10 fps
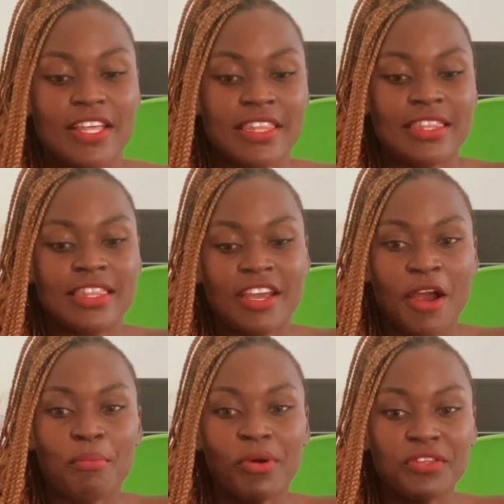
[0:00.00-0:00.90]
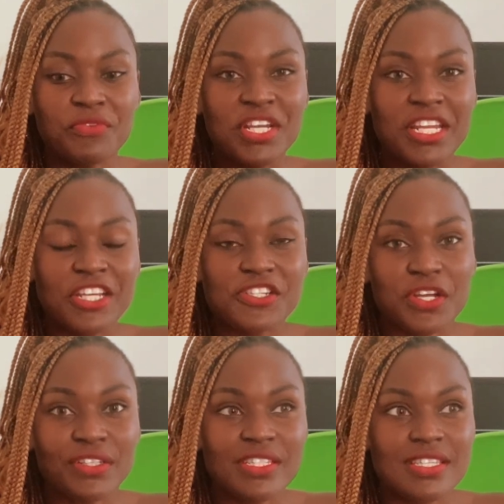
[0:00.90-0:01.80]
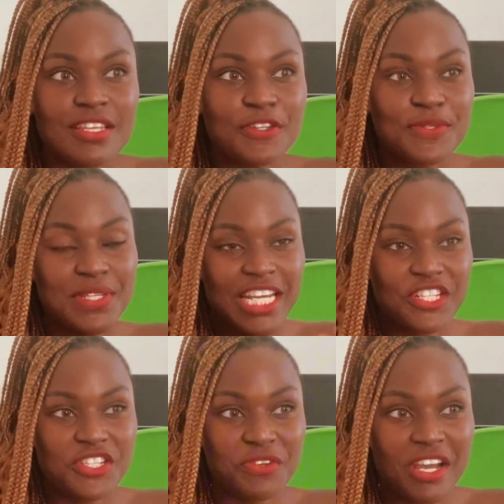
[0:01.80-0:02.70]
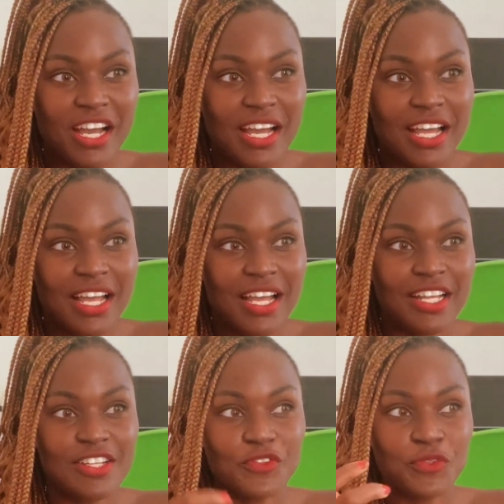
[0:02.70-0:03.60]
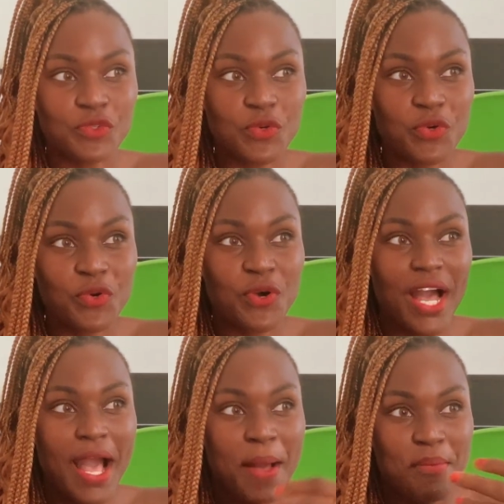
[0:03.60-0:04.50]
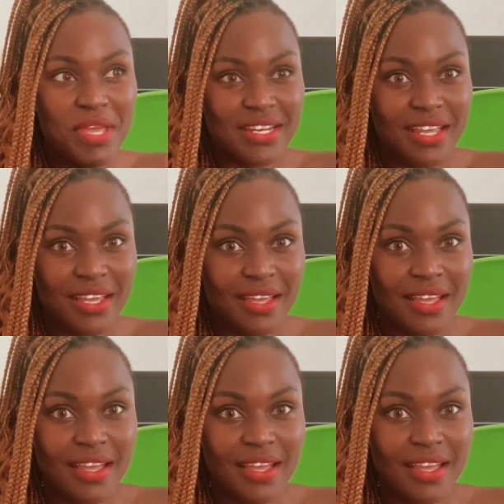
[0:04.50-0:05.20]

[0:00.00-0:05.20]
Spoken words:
there are bordering nations to Nigeria, Togo and Benin,